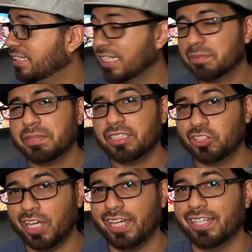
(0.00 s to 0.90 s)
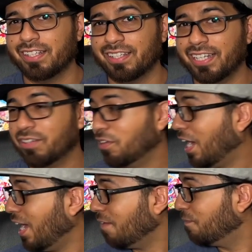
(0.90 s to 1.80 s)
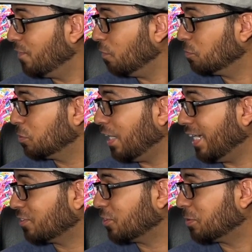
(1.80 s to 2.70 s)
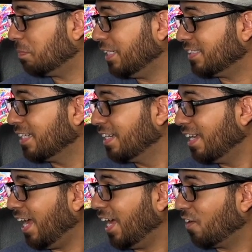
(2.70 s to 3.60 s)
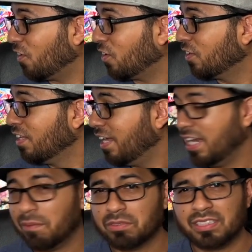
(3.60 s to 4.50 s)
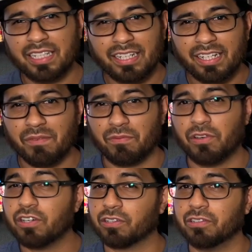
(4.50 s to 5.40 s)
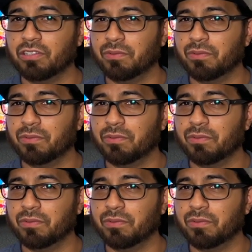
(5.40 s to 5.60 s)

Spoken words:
pretty giant. Like, I have no extra space at all, and I'm sitting it vertical.